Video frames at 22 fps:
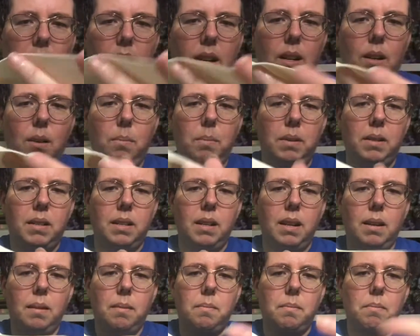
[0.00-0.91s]
It opens
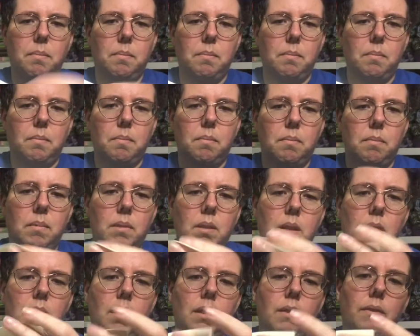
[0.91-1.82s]
up.
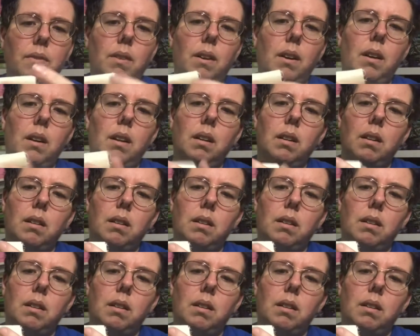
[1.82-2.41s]
How far?